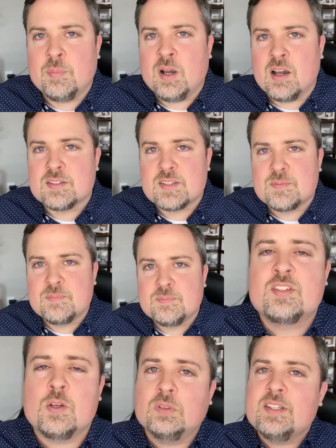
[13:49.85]
box.
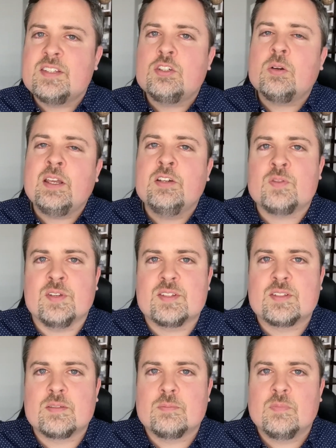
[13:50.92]
So list your
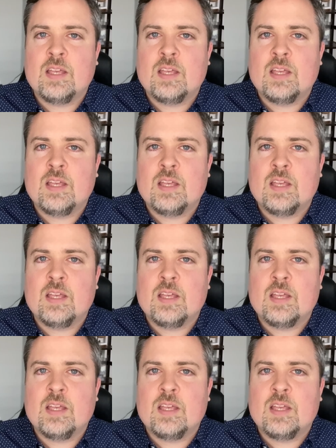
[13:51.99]
interests.